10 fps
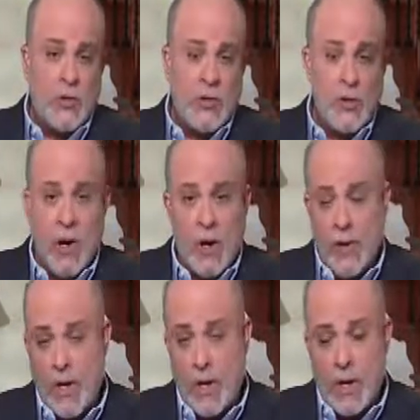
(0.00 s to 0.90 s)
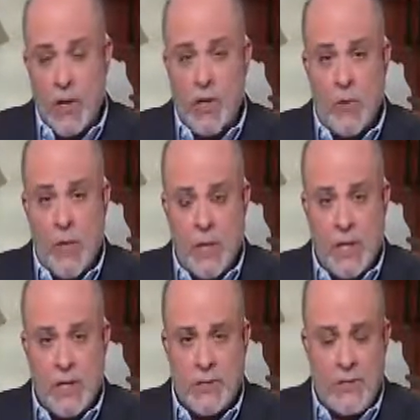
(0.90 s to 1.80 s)
to our
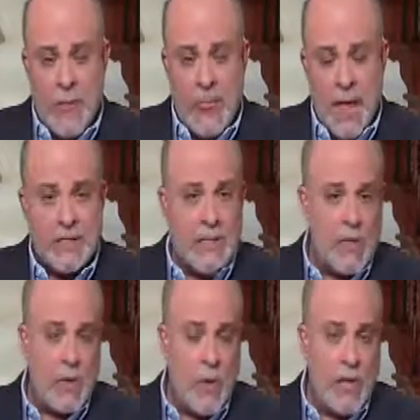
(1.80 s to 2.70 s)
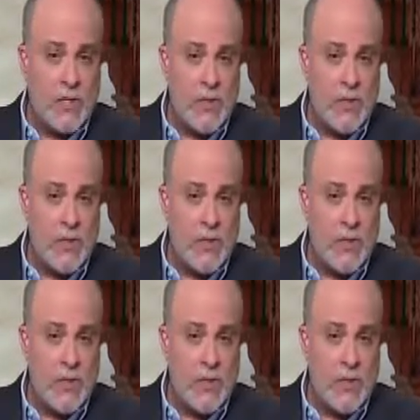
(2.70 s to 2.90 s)
communities. That's not the way it's